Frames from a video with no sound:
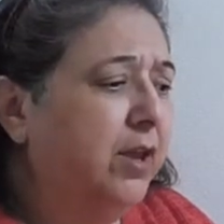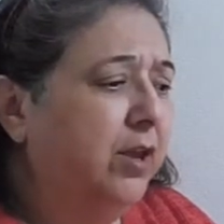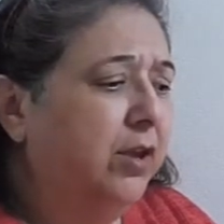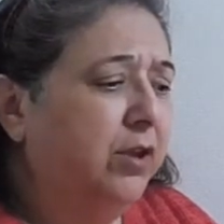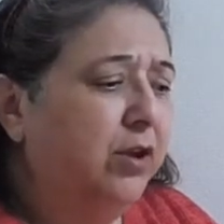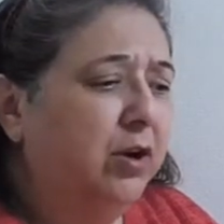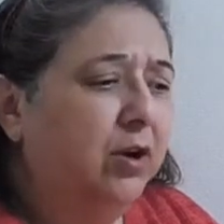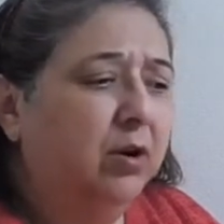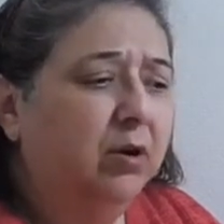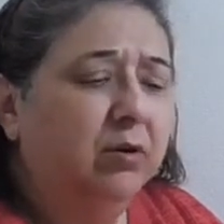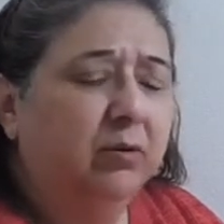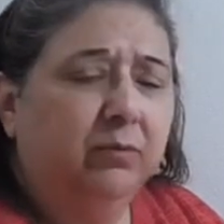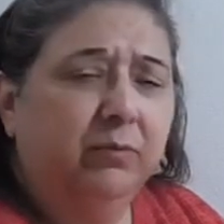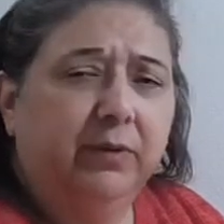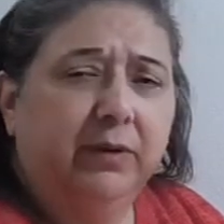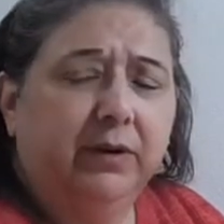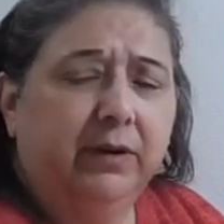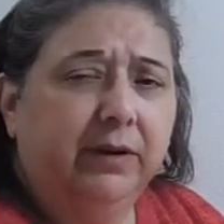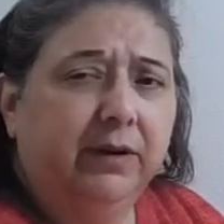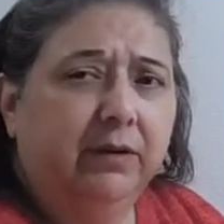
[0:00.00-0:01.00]
You
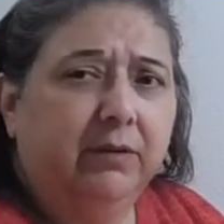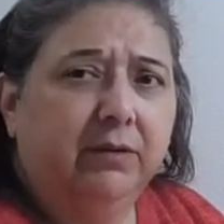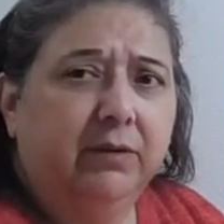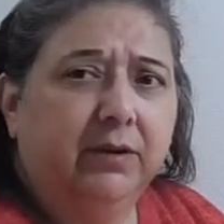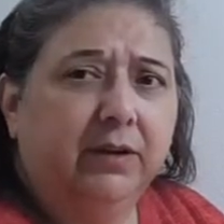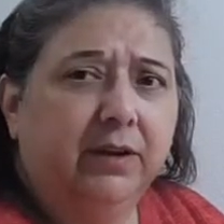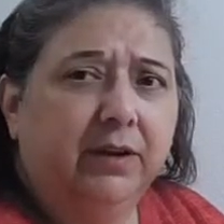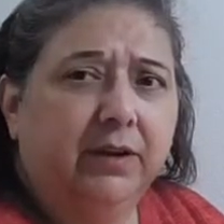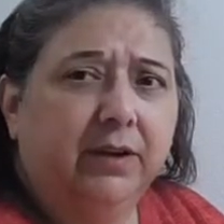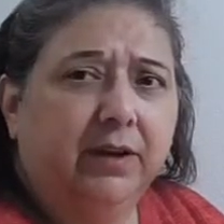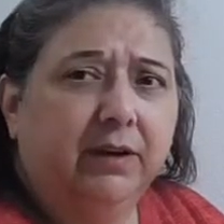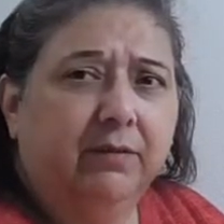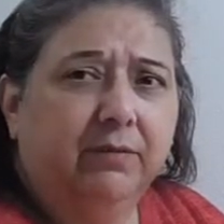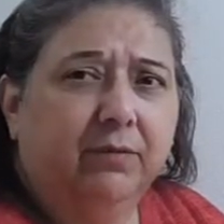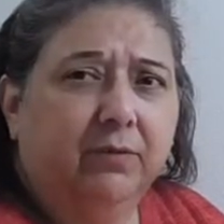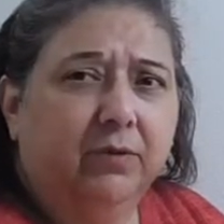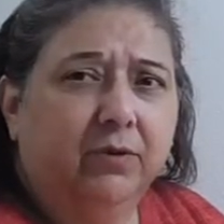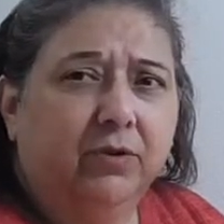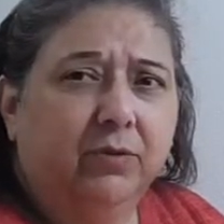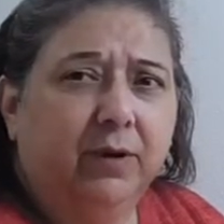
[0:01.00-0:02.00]
really only need like a
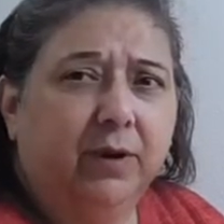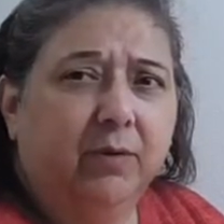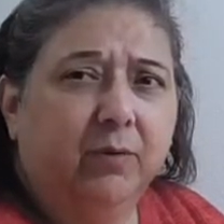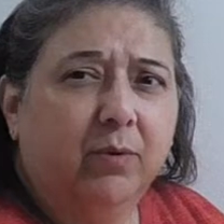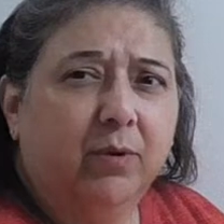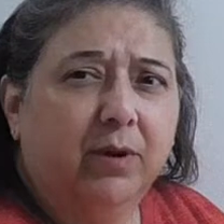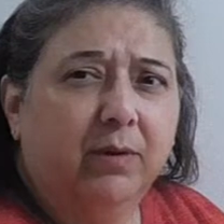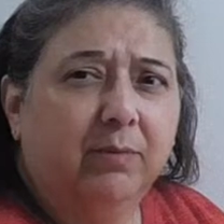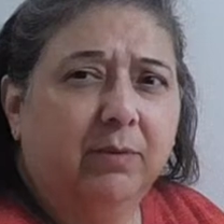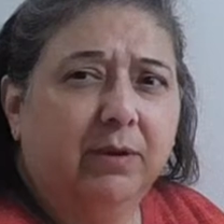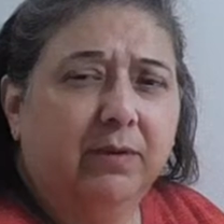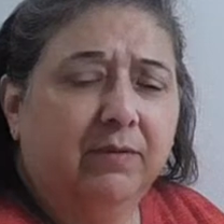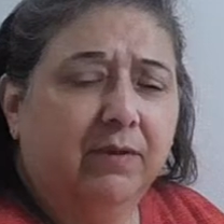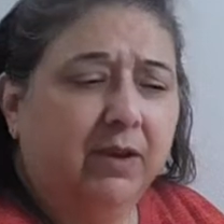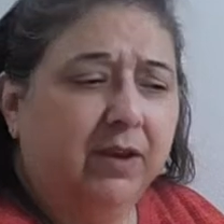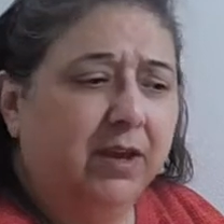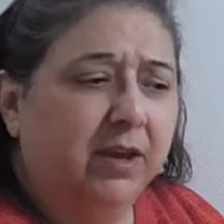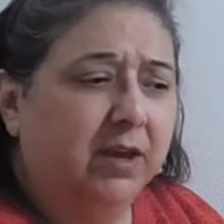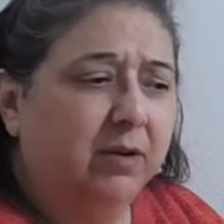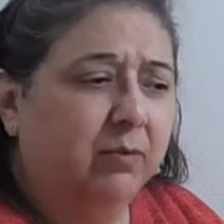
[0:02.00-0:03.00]
4-tray one, but if you
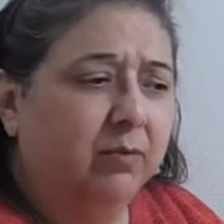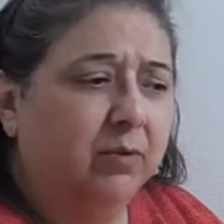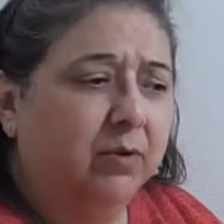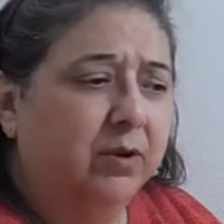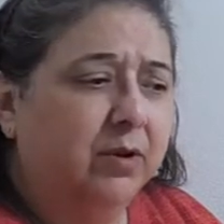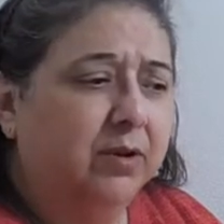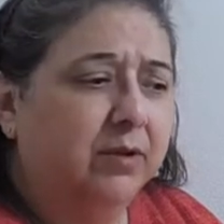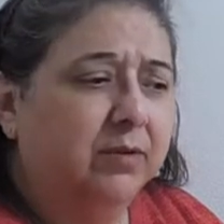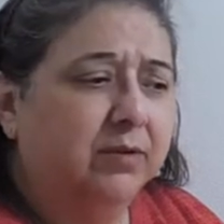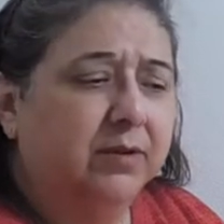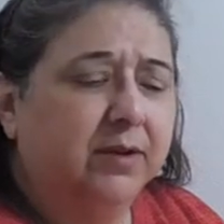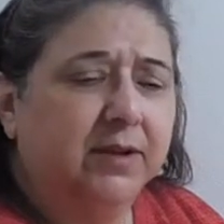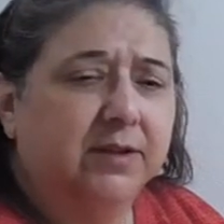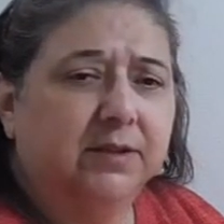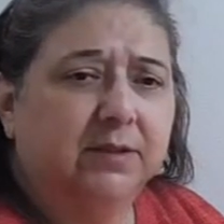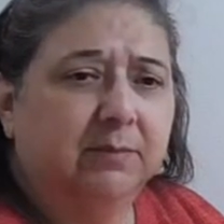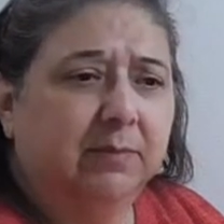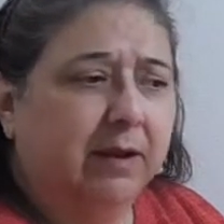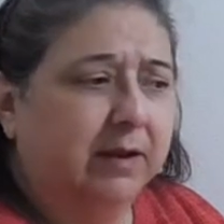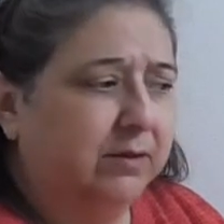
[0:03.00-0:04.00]
get one
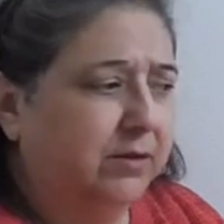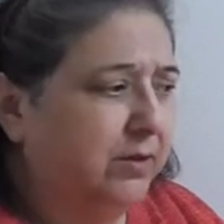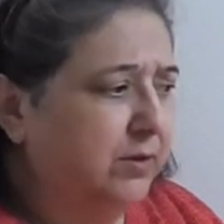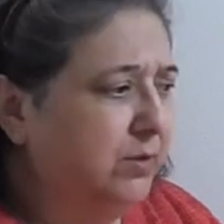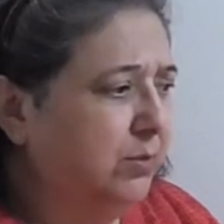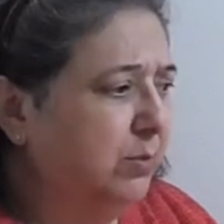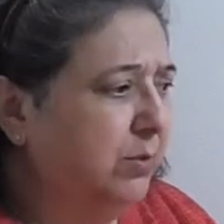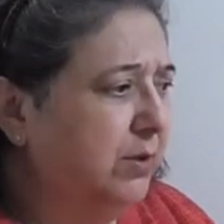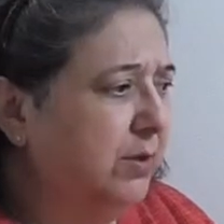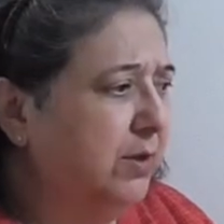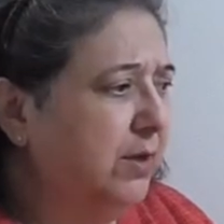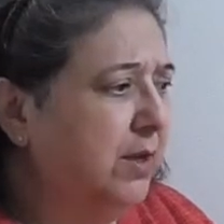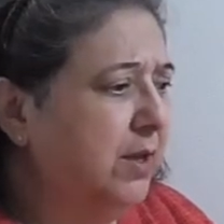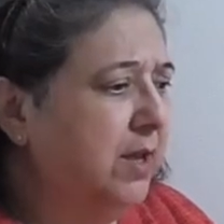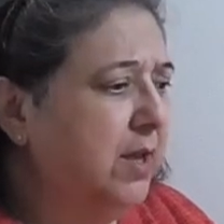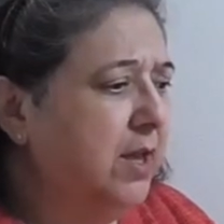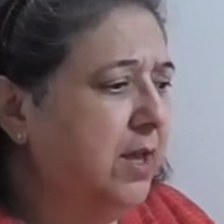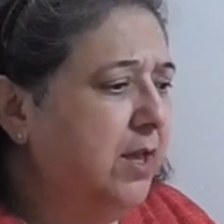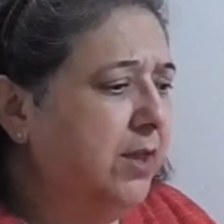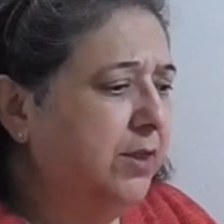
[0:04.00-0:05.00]
that's like this one,
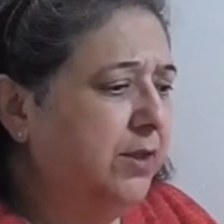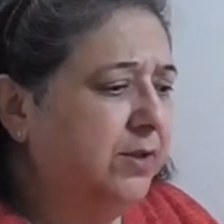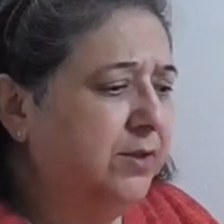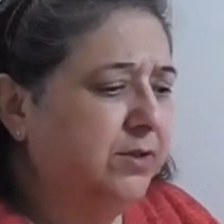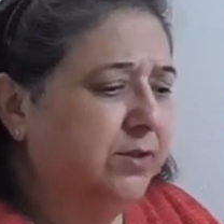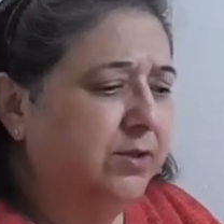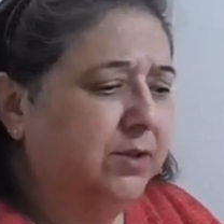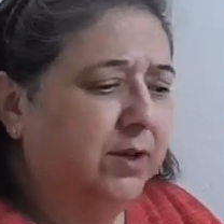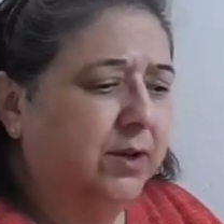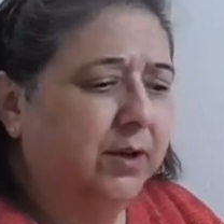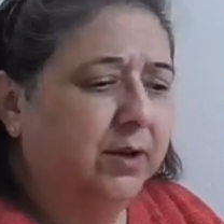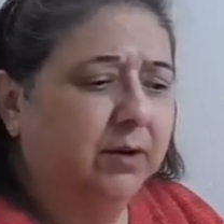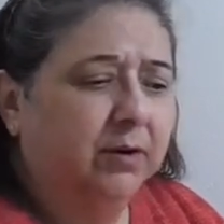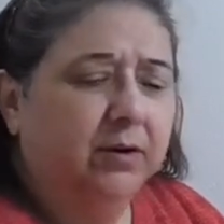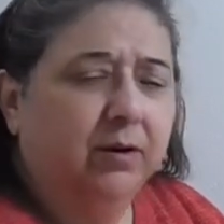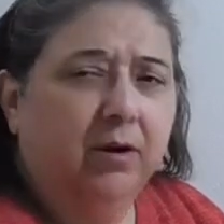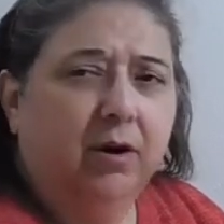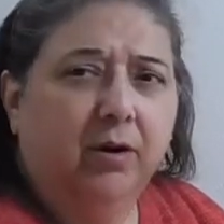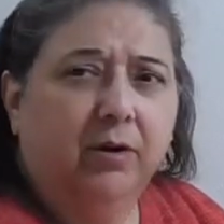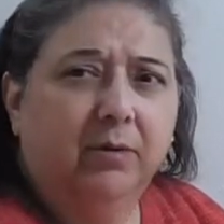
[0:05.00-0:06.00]
this is the
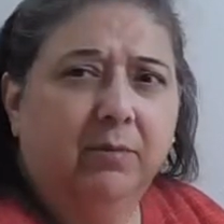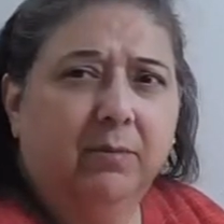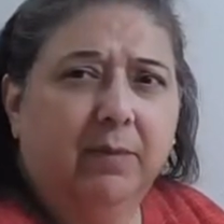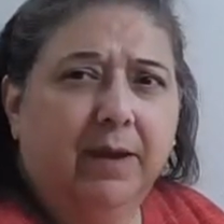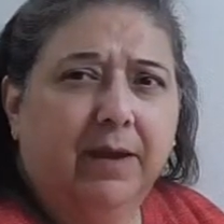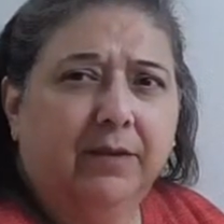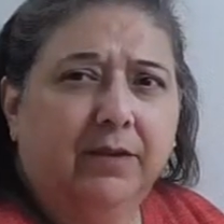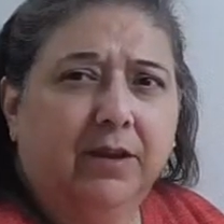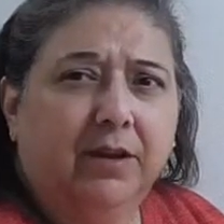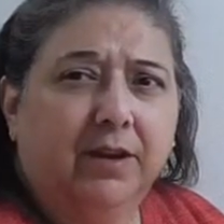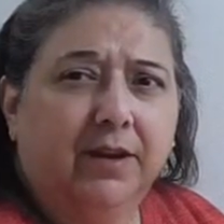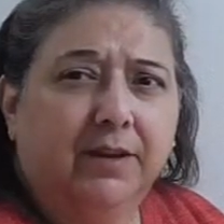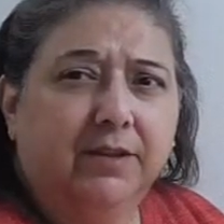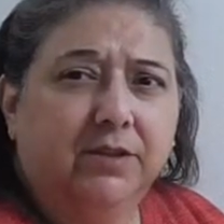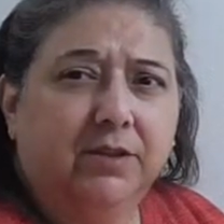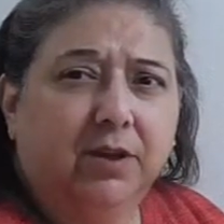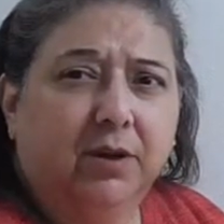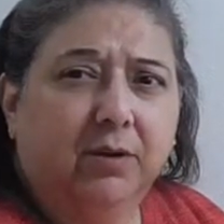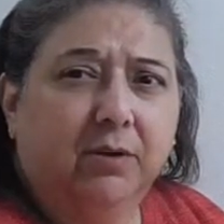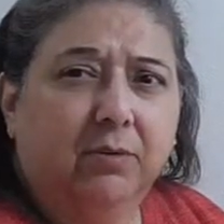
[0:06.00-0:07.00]

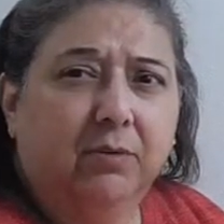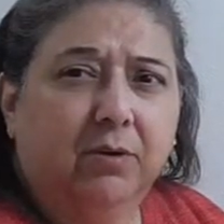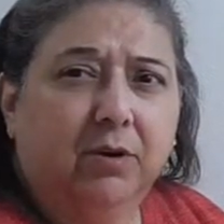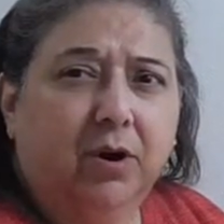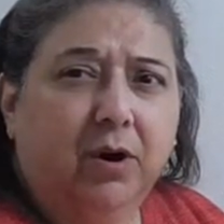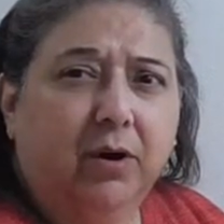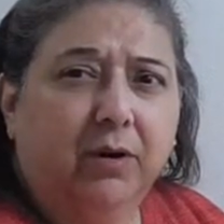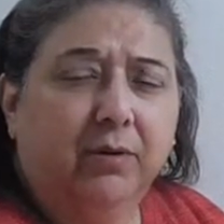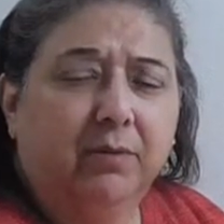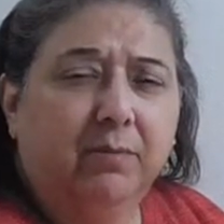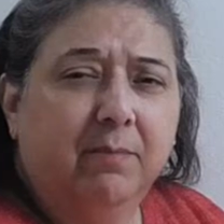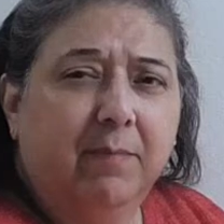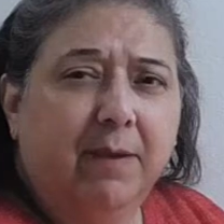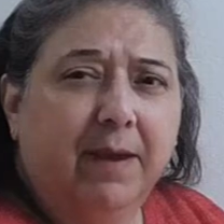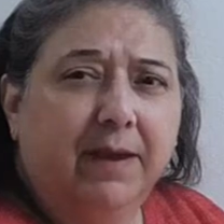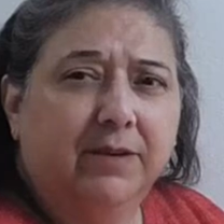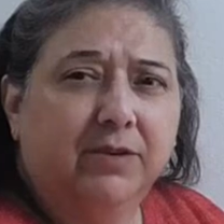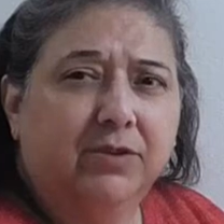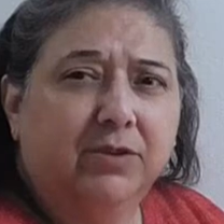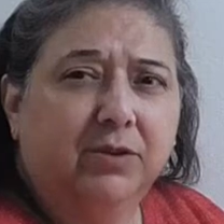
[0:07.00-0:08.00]
Nesco Garden
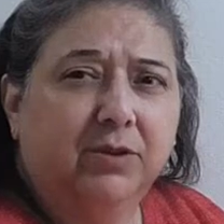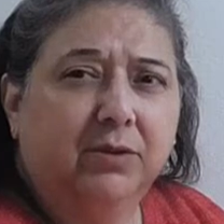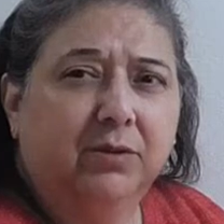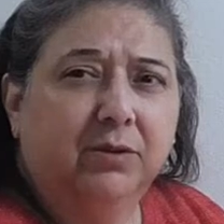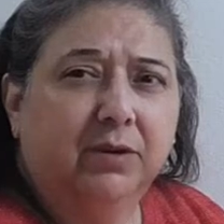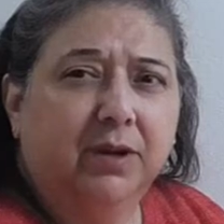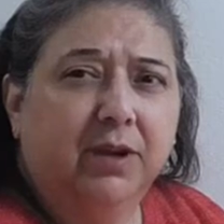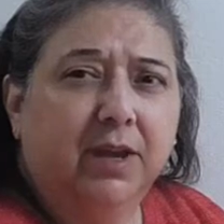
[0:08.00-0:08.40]
Master.